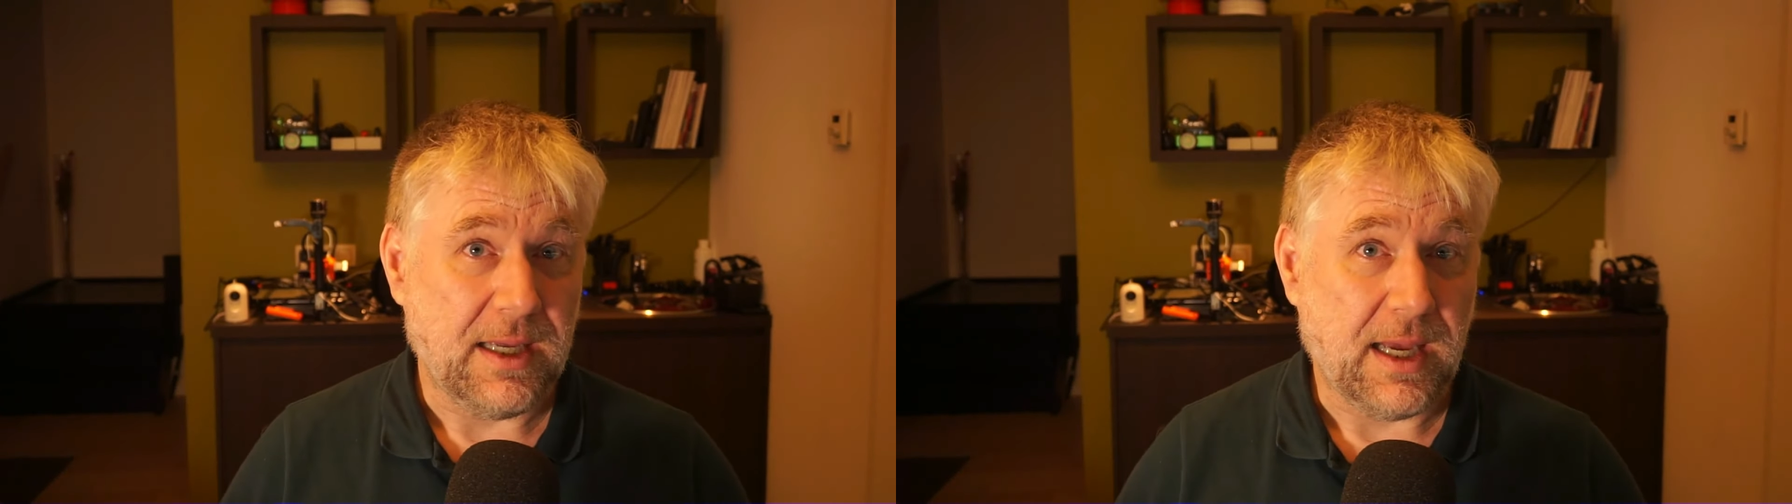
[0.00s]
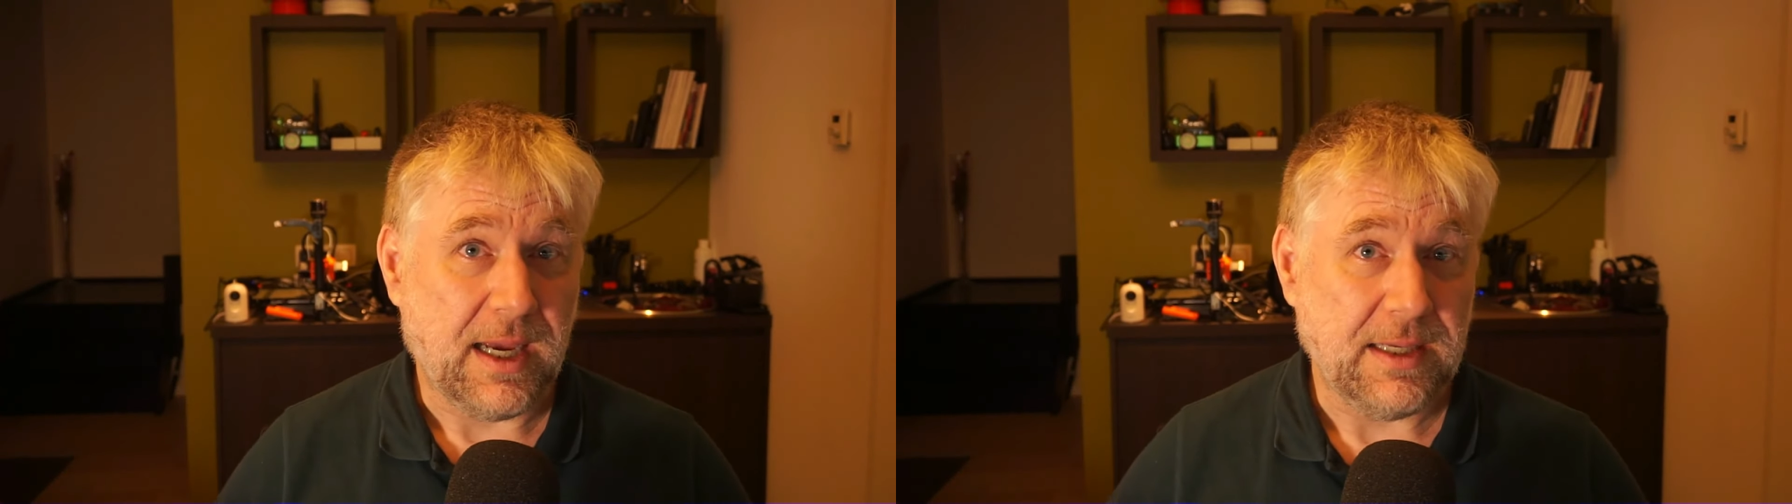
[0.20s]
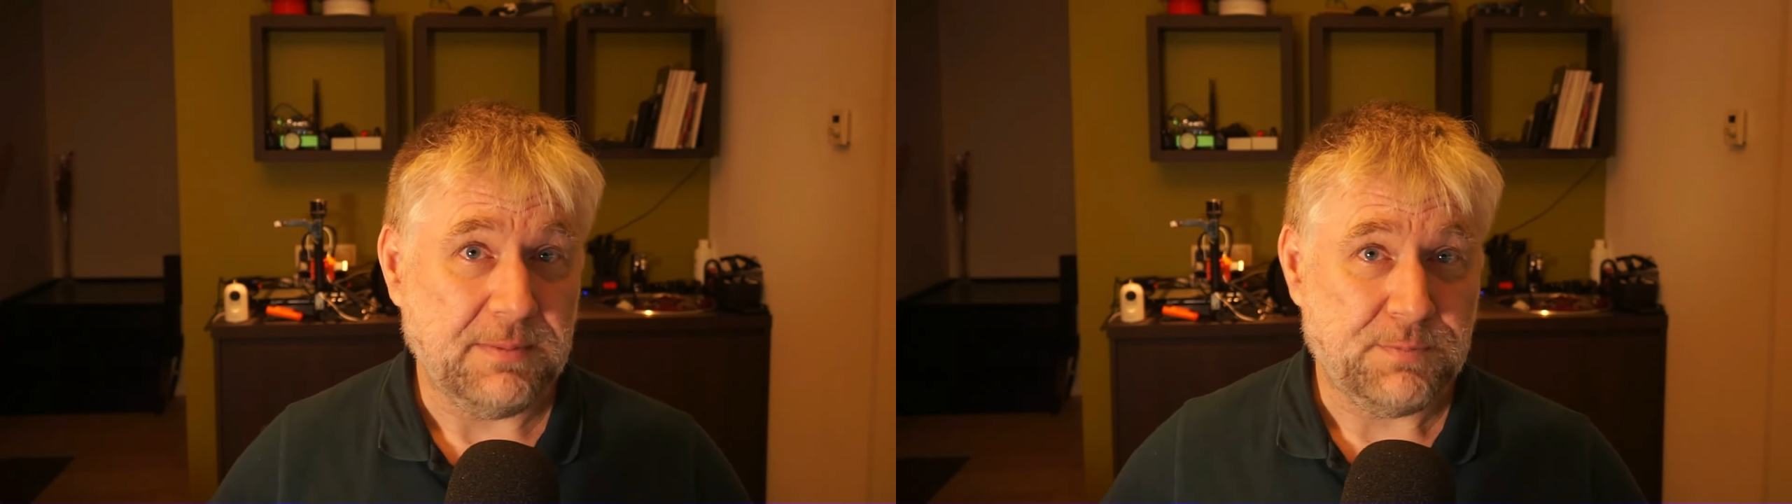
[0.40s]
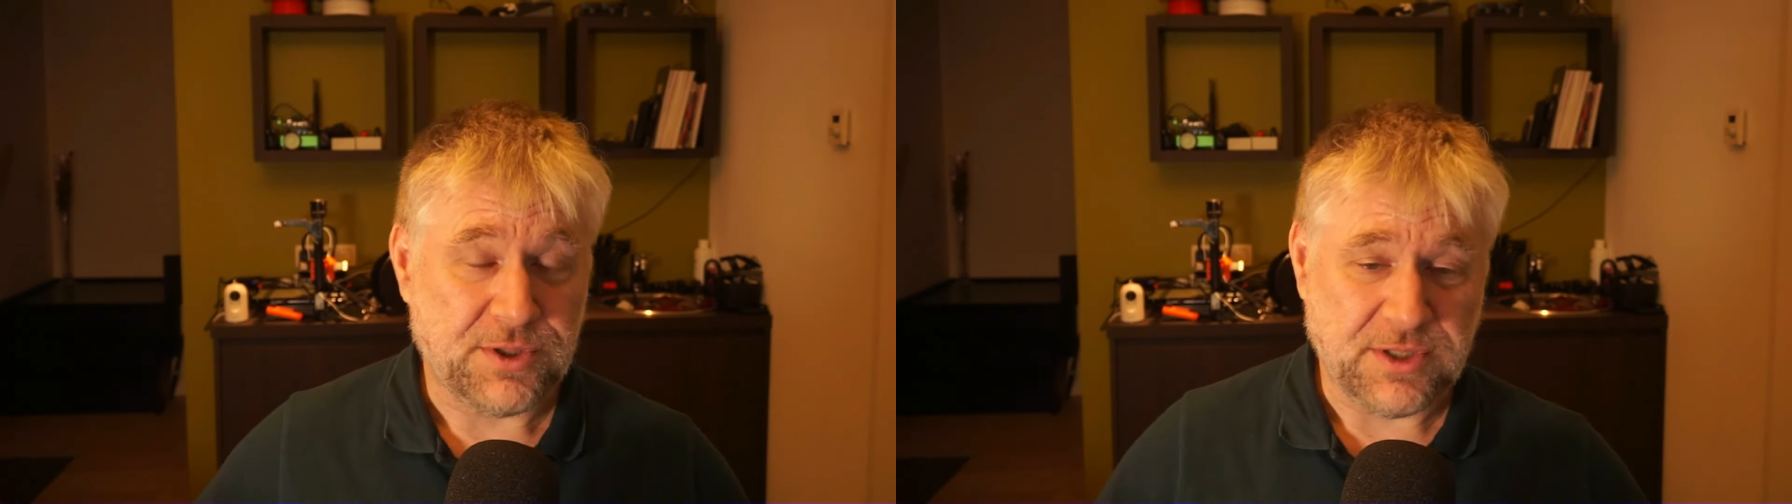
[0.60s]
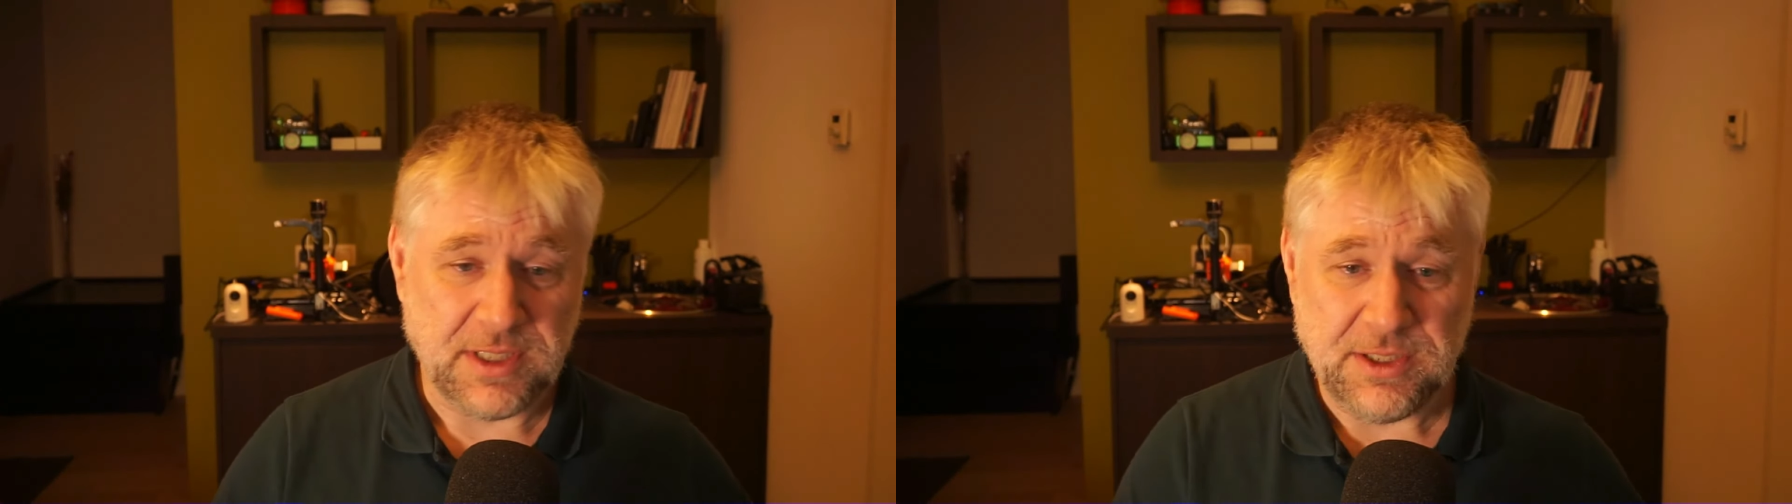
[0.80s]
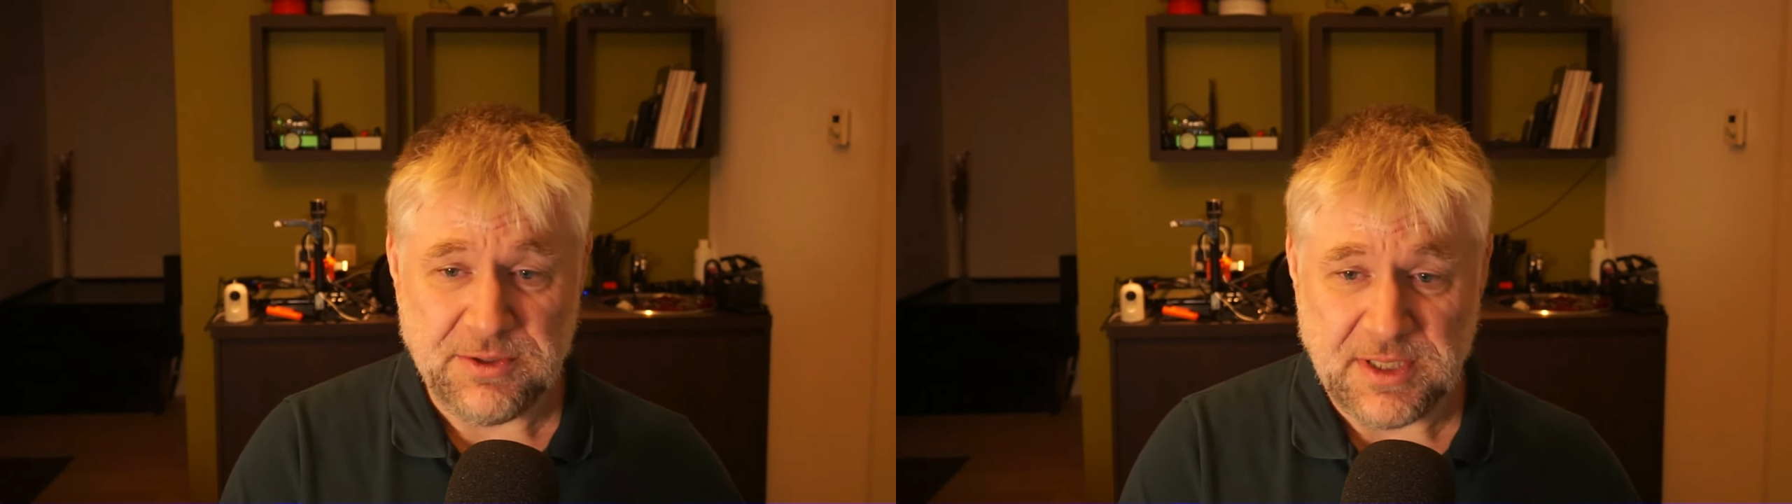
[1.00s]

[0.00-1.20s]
I personally use